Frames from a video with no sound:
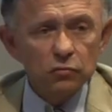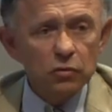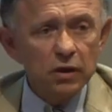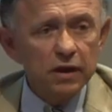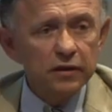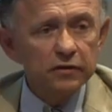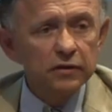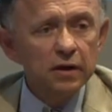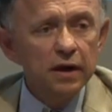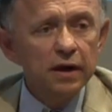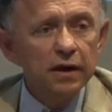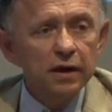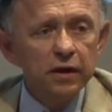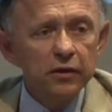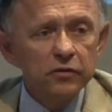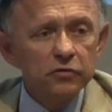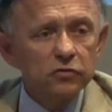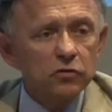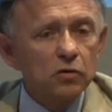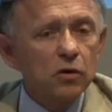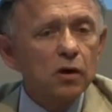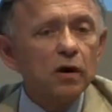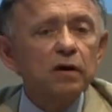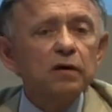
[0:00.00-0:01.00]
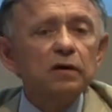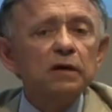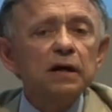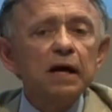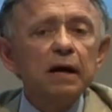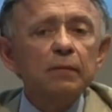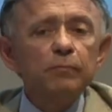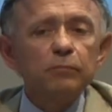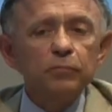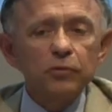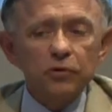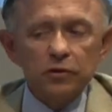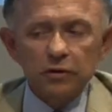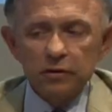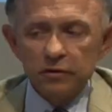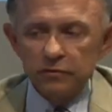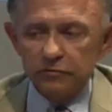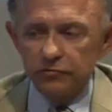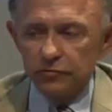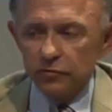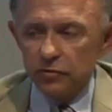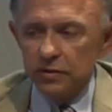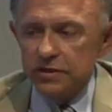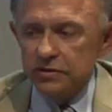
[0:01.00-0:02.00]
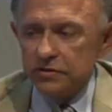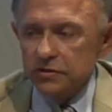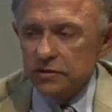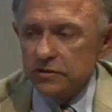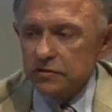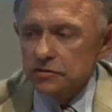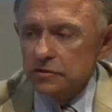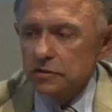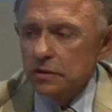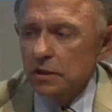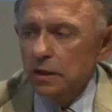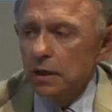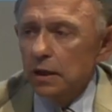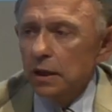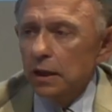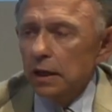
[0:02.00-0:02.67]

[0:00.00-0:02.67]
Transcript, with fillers: Well, there are a number of reasons.